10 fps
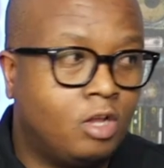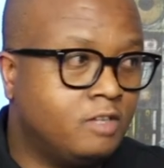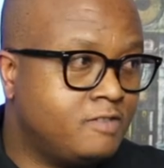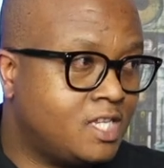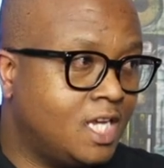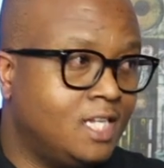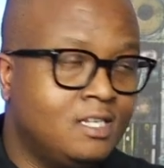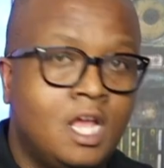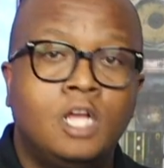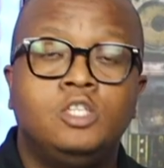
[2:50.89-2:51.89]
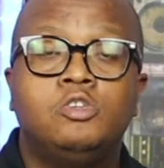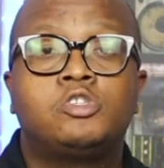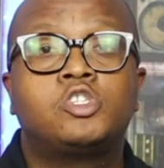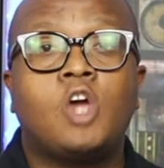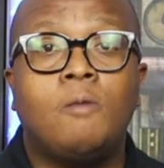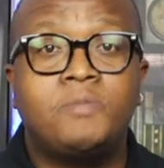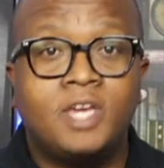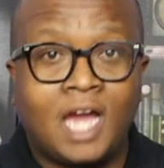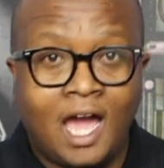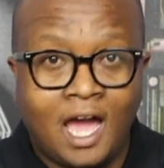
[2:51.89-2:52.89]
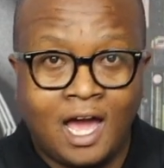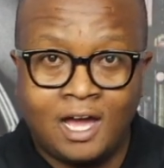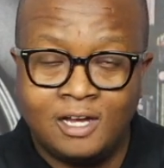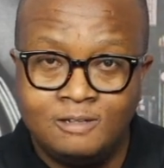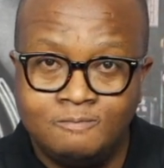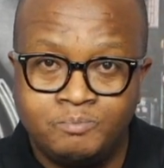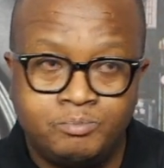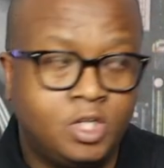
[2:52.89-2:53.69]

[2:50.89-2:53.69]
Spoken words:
And all of a sudden, you stop the car,